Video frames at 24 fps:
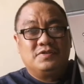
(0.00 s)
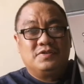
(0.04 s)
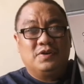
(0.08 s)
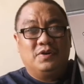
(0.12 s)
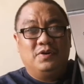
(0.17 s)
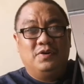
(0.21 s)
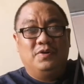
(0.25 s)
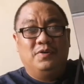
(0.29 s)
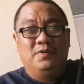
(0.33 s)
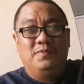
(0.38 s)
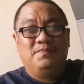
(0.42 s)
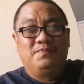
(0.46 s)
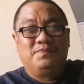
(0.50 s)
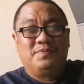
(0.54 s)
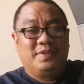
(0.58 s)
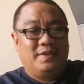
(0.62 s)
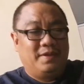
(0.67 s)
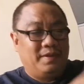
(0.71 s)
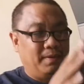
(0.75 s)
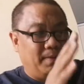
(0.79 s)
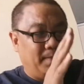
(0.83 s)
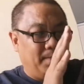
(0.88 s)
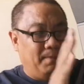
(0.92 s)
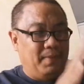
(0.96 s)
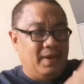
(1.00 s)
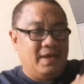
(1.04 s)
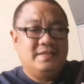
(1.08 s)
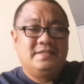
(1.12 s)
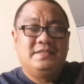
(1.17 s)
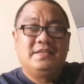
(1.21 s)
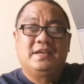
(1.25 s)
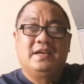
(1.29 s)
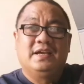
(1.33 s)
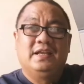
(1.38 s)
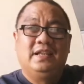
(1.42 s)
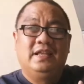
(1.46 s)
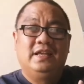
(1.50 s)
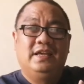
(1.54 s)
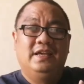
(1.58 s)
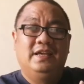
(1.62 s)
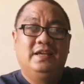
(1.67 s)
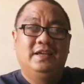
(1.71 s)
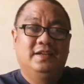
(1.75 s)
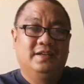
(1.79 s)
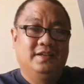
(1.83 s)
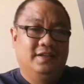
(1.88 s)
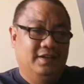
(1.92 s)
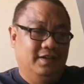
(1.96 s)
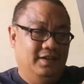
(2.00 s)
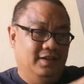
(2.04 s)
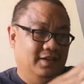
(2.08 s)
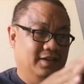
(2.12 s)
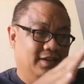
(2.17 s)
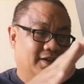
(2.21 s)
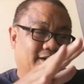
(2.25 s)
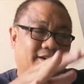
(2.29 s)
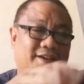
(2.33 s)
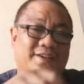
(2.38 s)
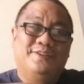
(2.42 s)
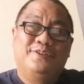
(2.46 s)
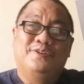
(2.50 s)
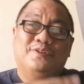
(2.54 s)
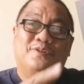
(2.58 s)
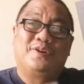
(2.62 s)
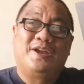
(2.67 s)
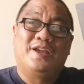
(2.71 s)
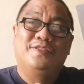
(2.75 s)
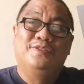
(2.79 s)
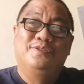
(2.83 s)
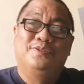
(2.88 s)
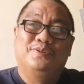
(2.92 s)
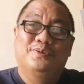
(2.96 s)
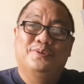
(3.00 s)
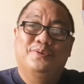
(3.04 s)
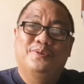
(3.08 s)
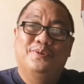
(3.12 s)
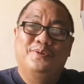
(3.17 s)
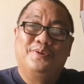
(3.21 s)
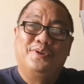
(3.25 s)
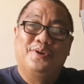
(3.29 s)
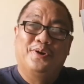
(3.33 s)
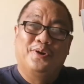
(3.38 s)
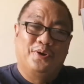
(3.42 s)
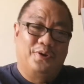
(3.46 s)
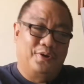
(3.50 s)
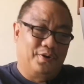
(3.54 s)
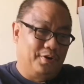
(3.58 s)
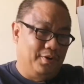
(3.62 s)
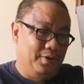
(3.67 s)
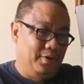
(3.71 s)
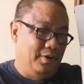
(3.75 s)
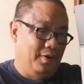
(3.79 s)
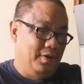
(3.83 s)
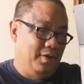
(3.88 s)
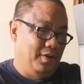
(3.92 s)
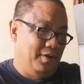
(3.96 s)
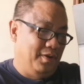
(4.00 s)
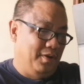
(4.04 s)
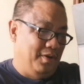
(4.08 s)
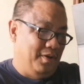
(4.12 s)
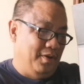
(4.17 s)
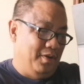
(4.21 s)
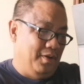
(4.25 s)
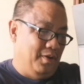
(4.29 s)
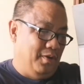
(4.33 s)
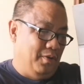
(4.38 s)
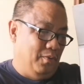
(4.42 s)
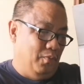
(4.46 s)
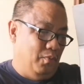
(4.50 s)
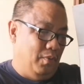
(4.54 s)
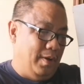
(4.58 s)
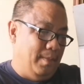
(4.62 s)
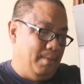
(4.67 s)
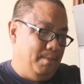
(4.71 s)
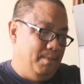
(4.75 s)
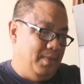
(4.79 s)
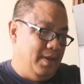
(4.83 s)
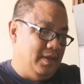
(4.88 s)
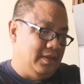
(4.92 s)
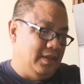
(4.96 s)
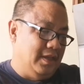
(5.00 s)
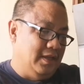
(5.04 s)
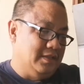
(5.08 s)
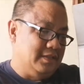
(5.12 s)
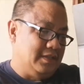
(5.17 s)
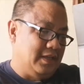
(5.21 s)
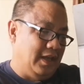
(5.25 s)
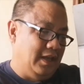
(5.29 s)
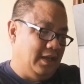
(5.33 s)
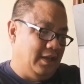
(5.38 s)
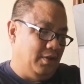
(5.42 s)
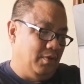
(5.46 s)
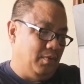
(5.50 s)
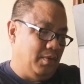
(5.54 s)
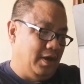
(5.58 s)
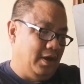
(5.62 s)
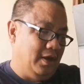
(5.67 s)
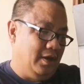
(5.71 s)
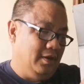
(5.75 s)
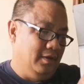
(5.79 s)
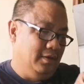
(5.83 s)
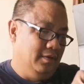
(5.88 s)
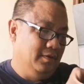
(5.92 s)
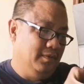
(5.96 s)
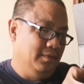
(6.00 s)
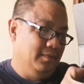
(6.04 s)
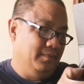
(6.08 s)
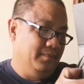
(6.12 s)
So basically, you can do your web meetings anywhere.